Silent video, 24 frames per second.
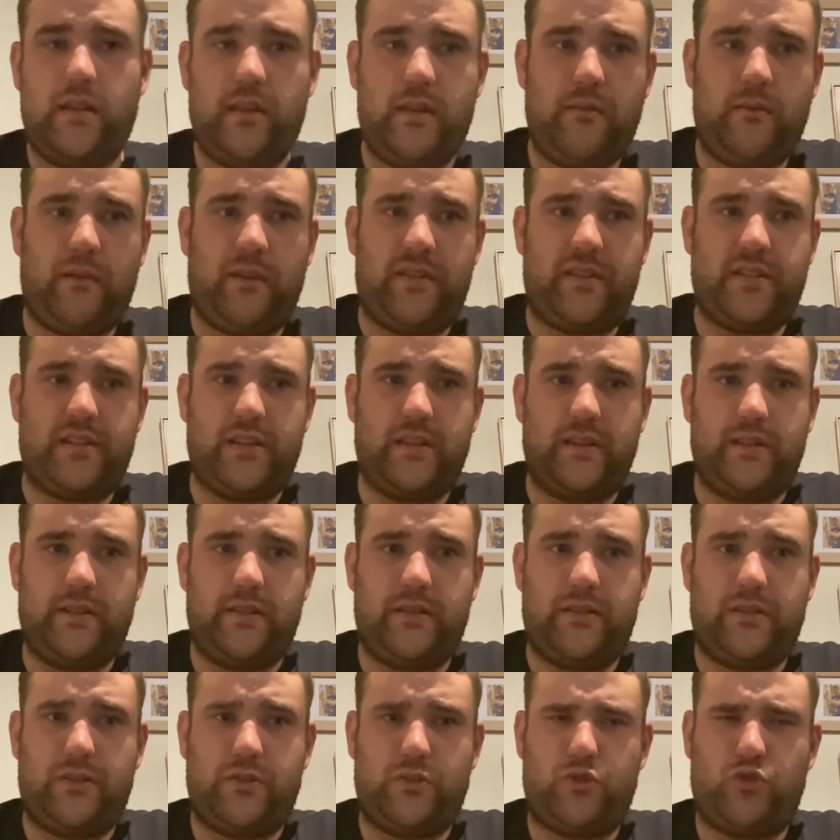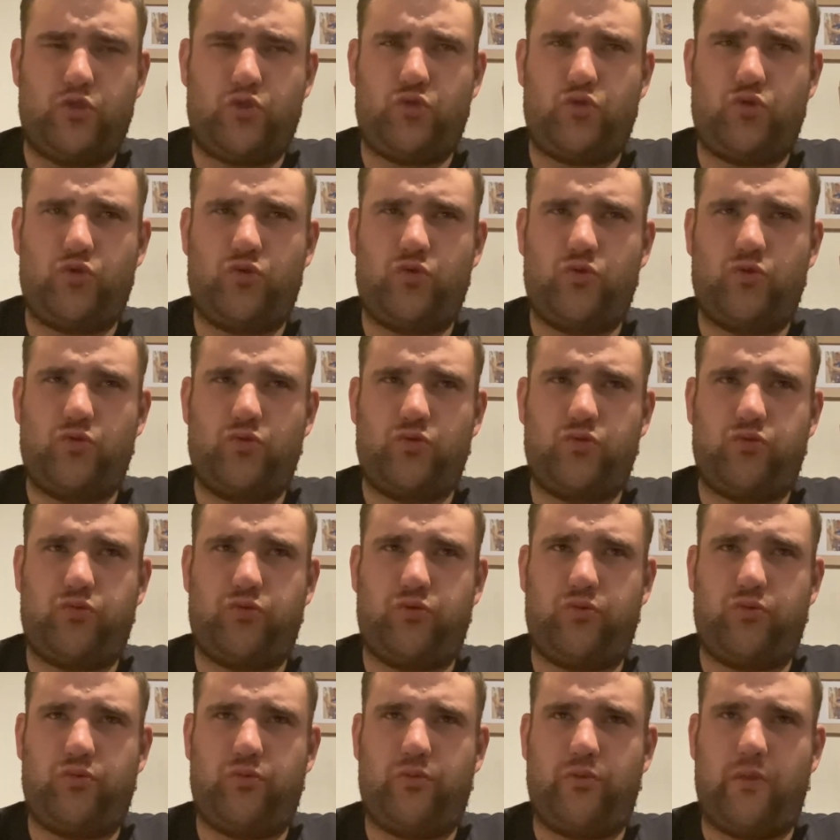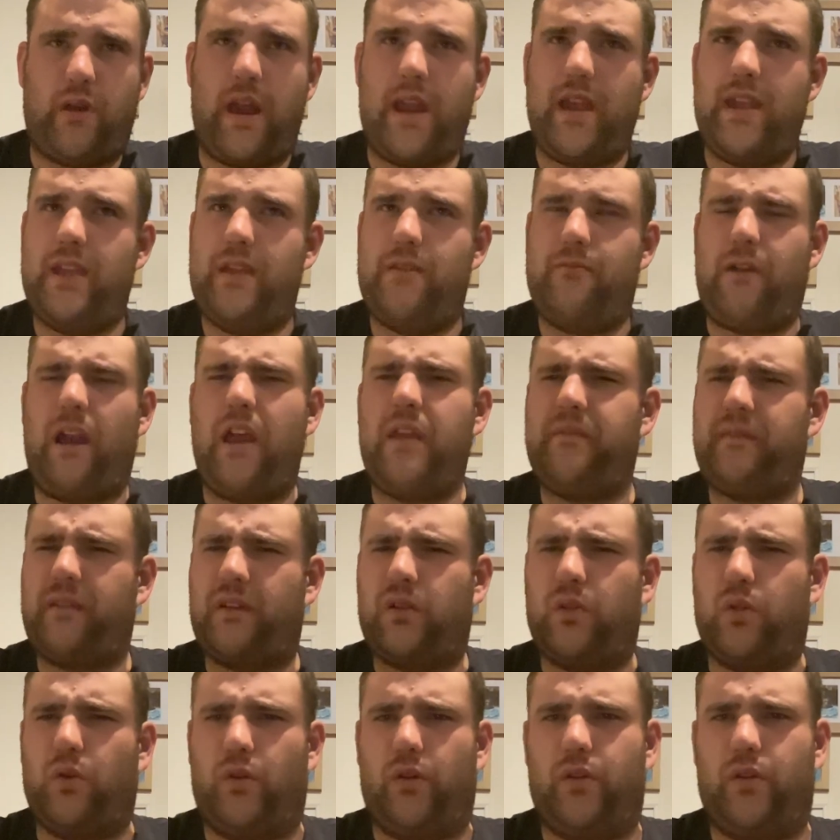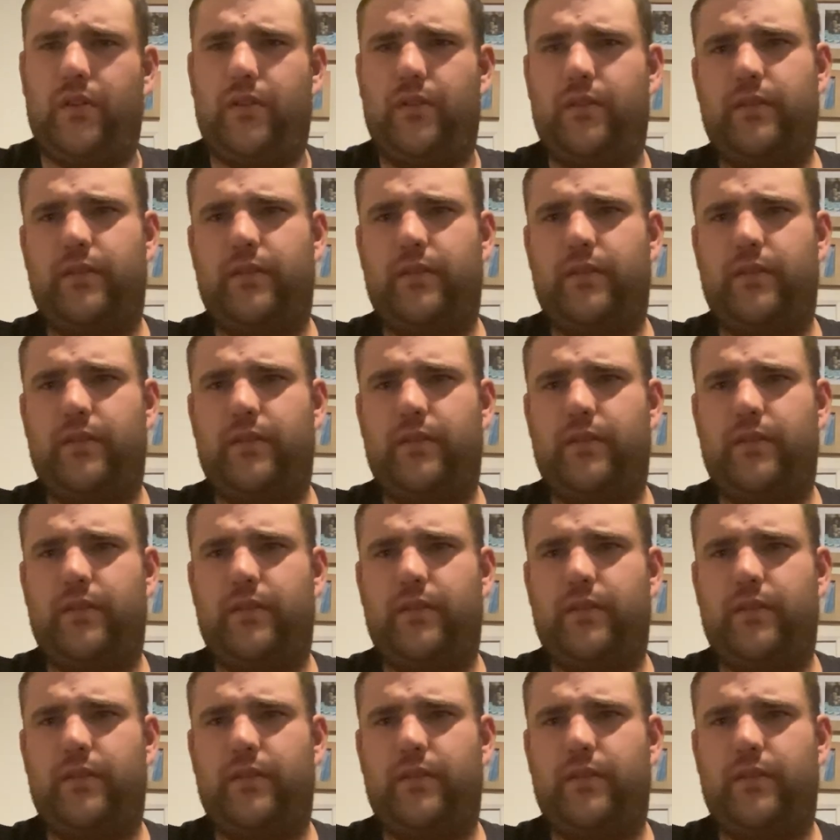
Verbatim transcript: which is Ray Ravenclaw.